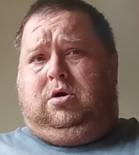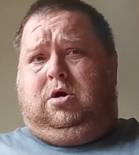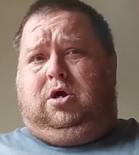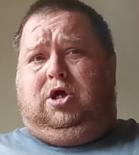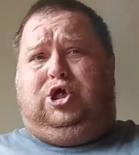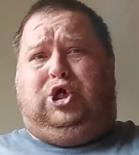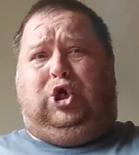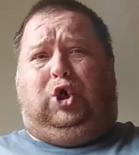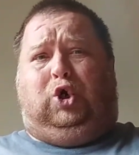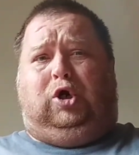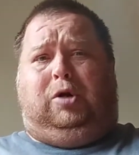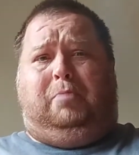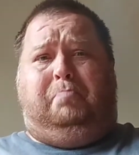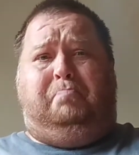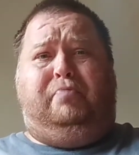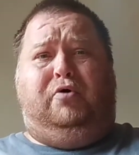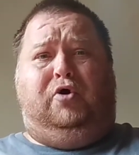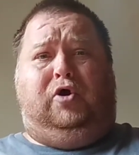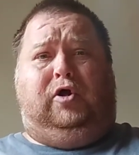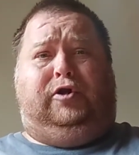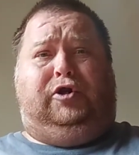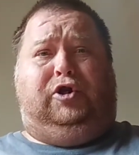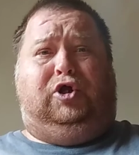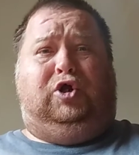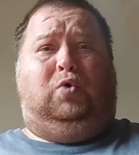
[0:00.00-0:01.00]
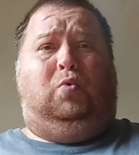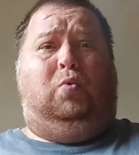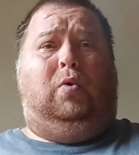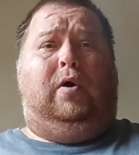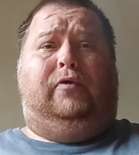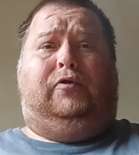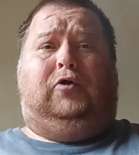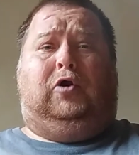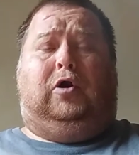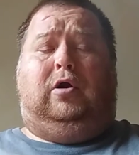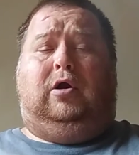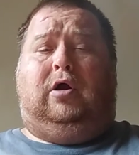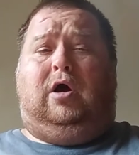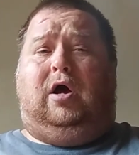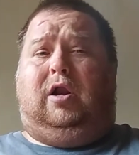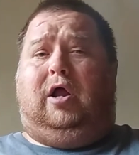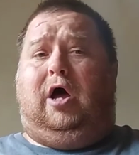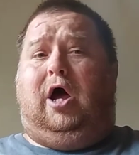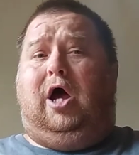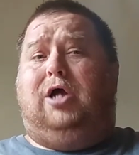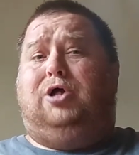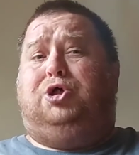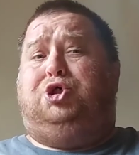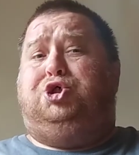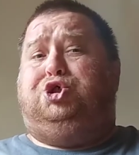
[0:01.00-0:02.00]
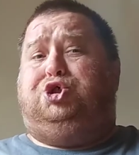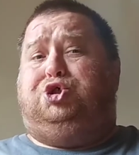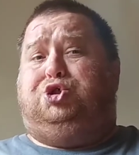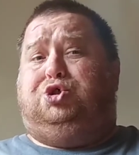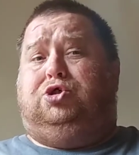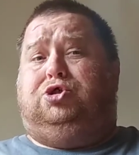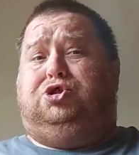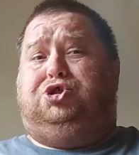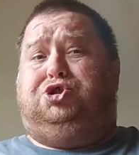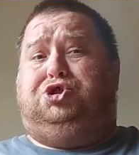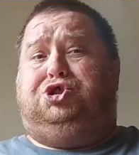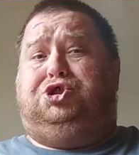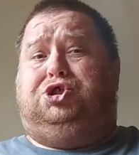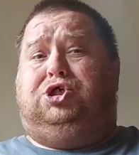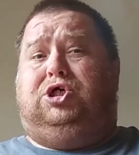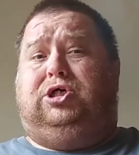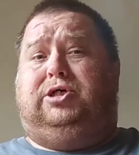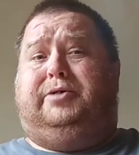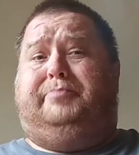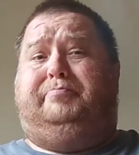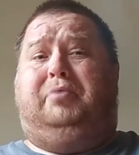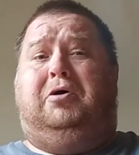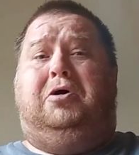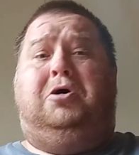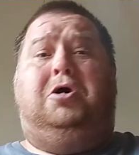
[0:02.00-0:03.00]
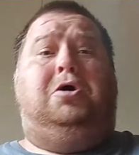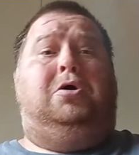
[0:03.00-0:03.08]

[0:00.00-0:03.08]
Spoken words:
your opinion whether or not I should ship,